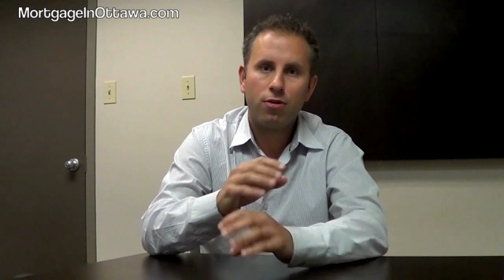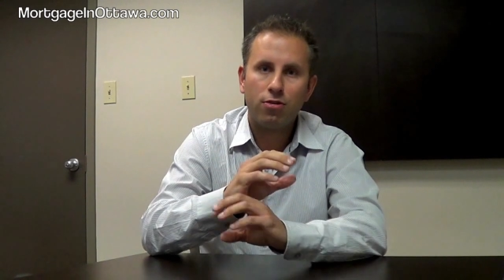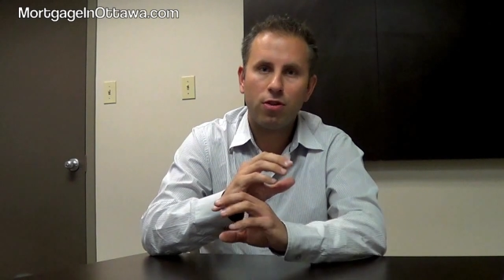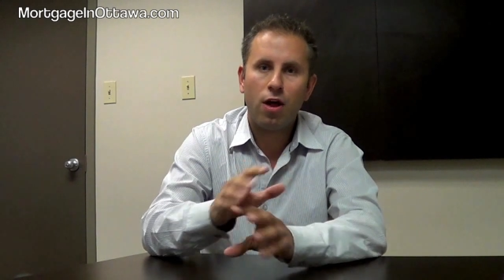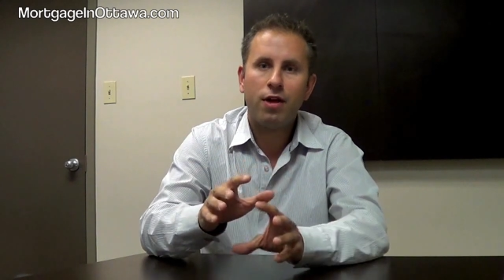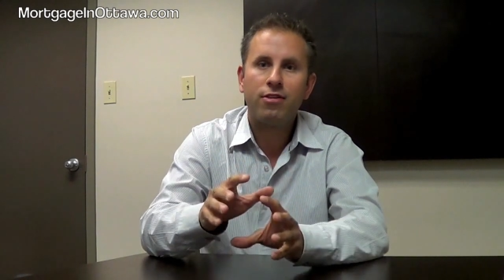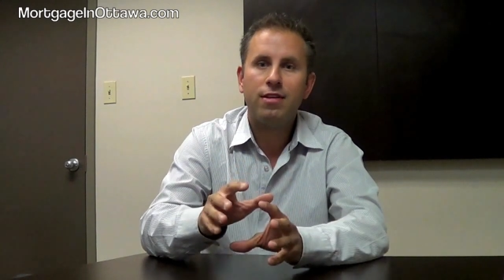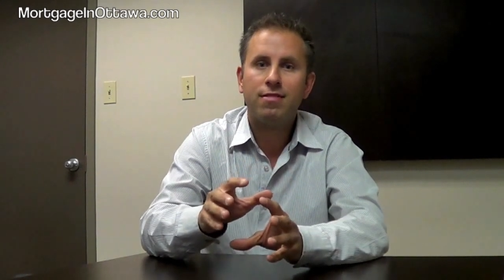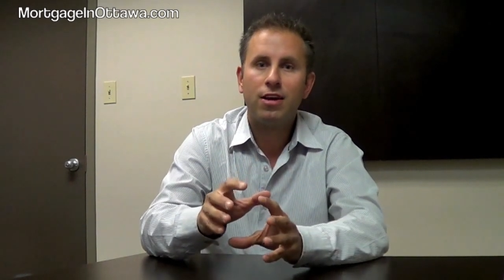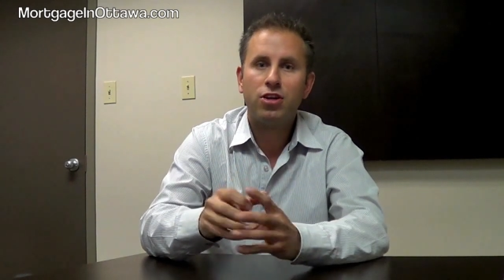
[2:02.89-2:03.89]
there's a lot of
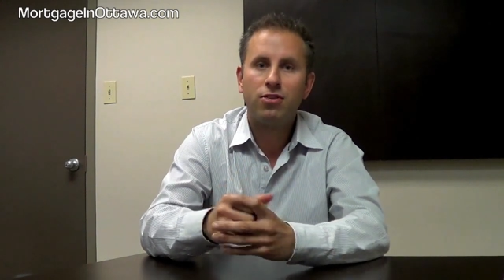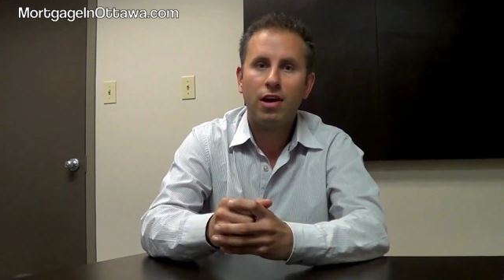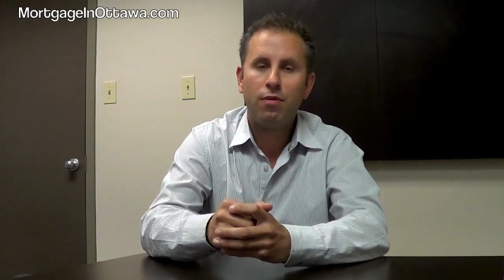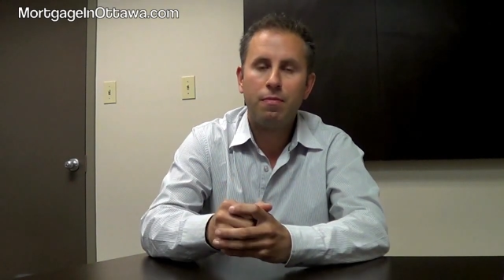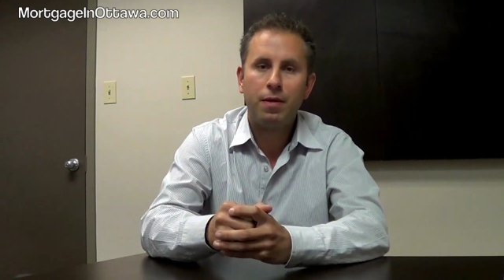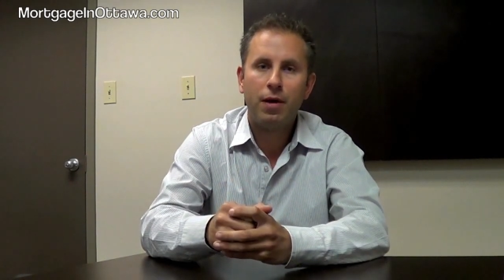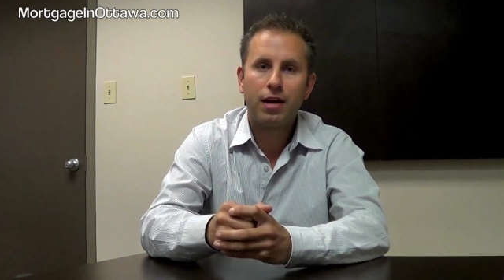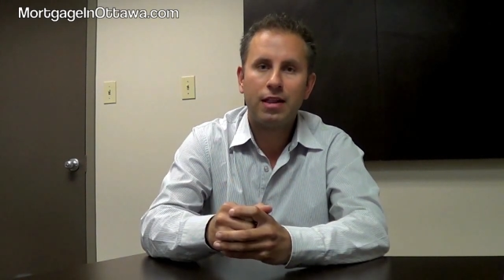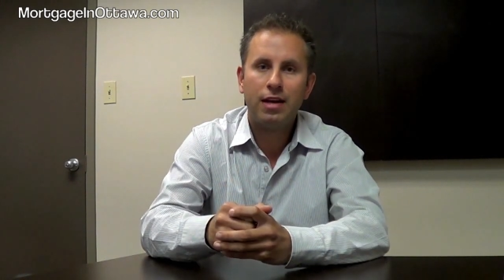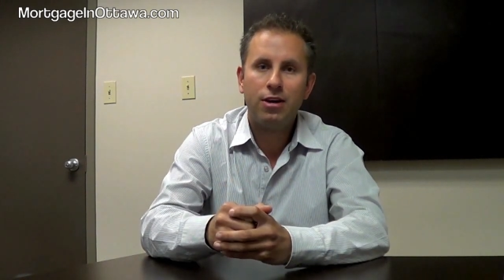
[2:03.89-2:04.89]
concessions that were made by
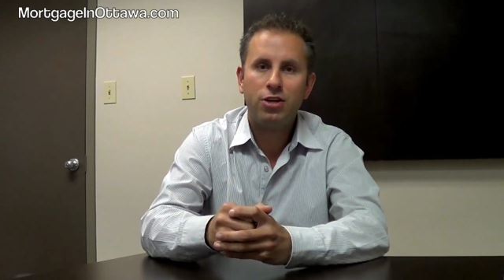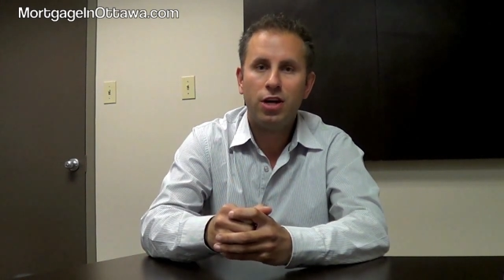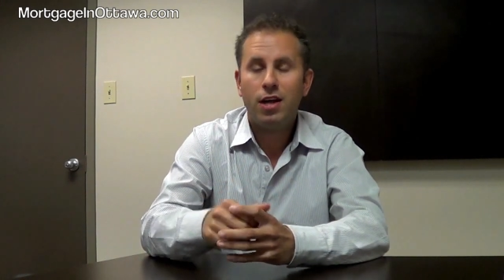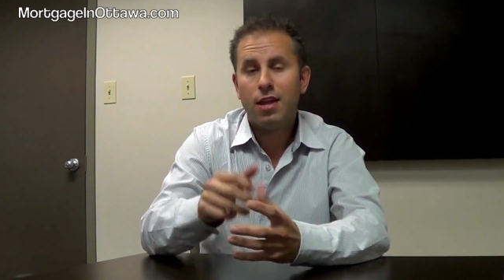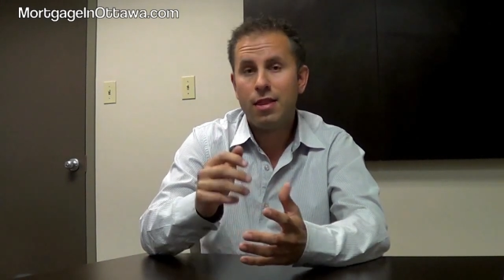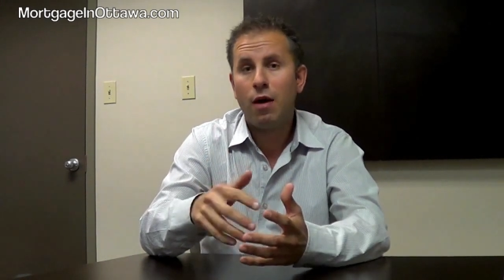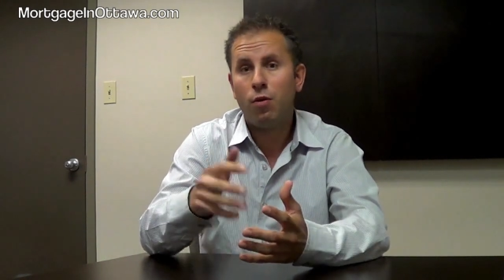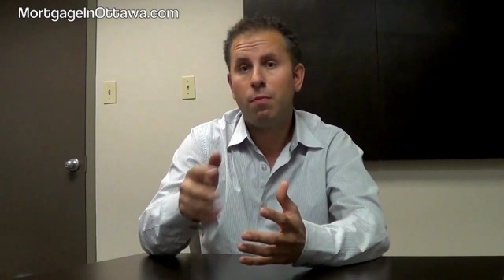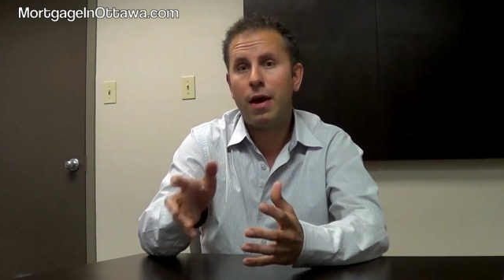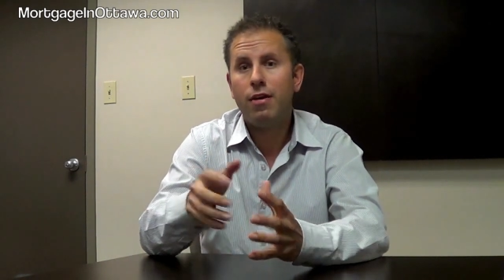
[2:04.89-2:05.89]
Claridge that
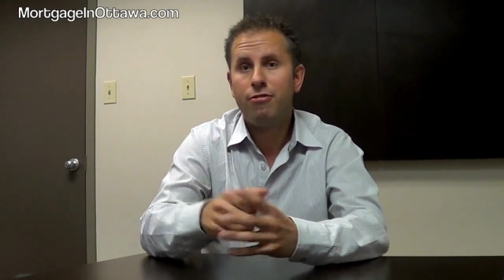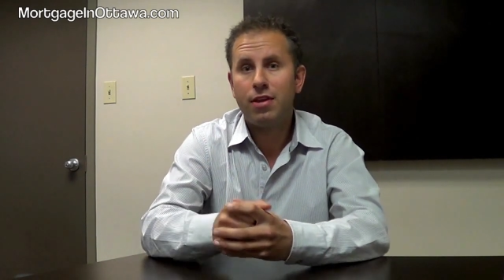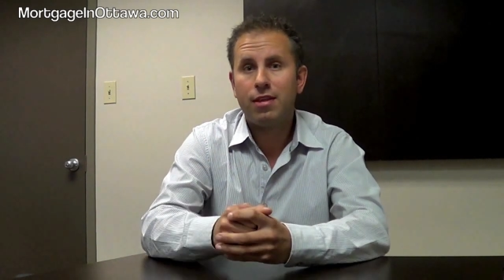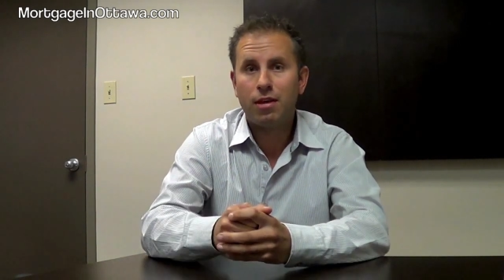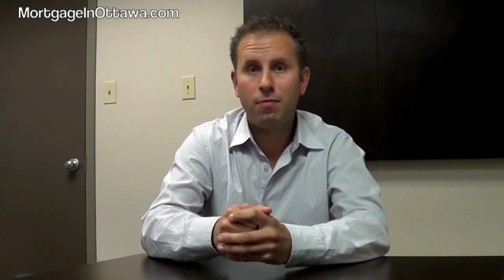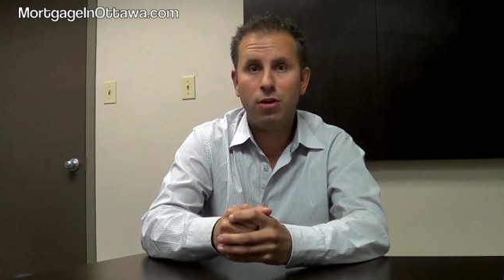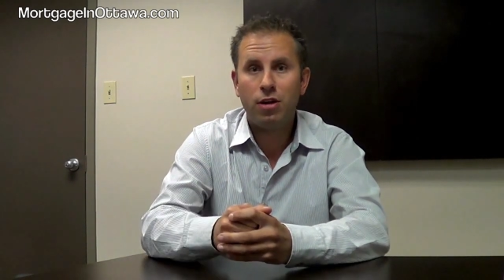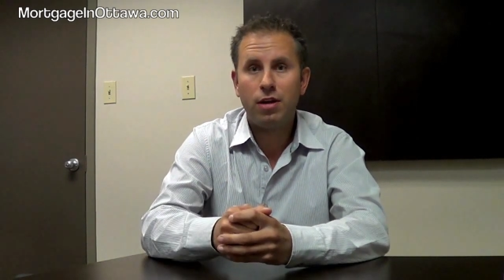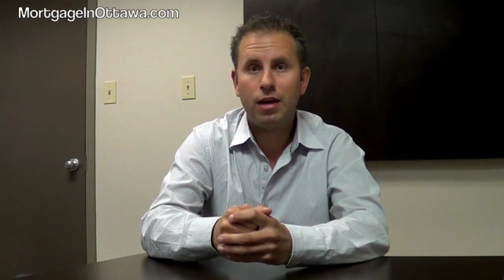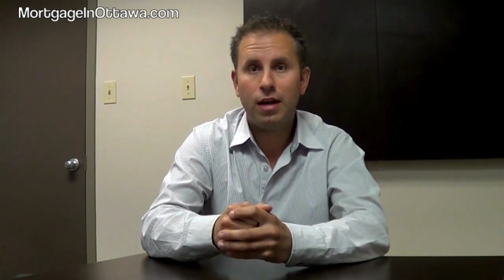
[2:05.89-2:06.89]
will benefit the
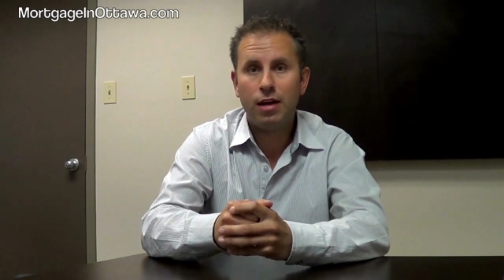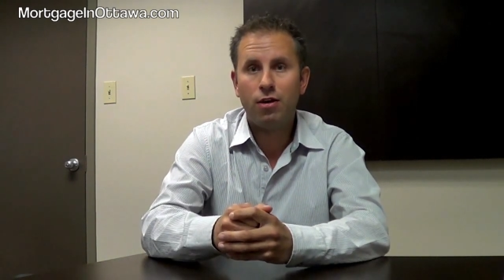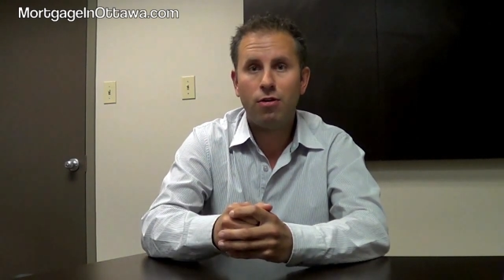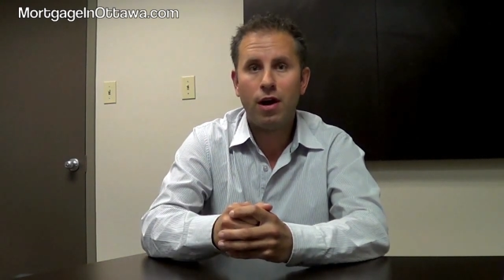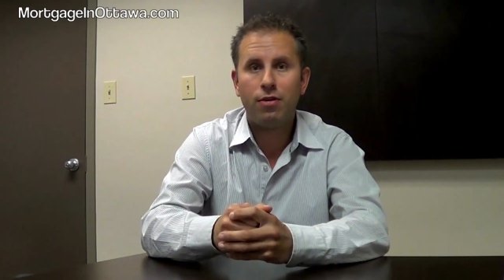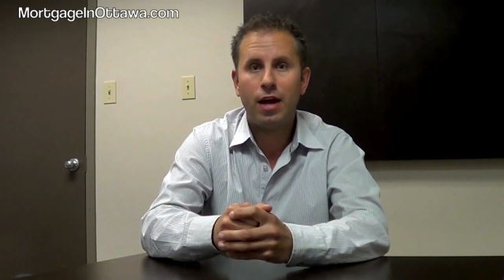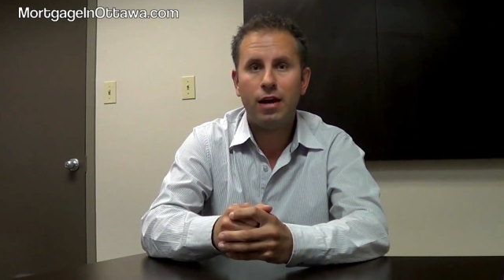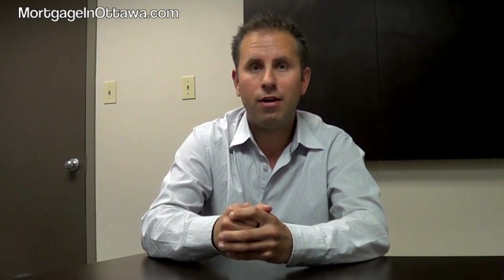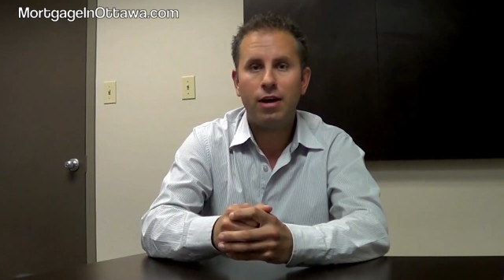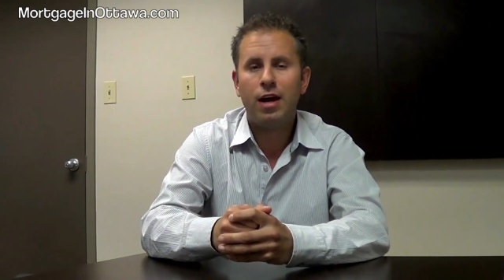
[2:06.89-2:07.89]
community in and around
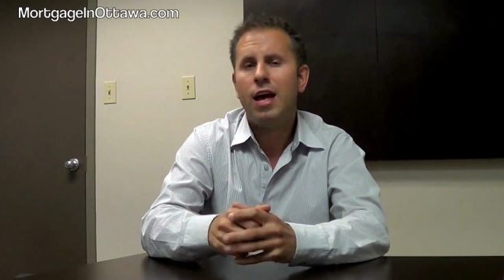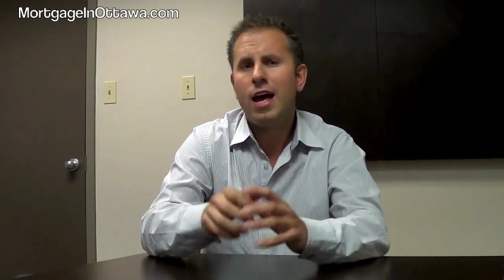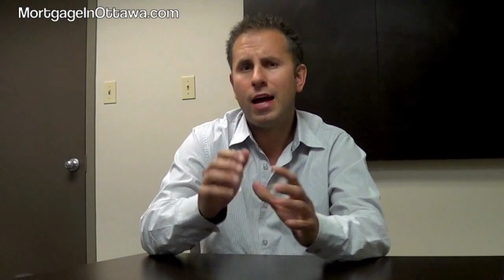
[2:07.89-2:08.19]
that area.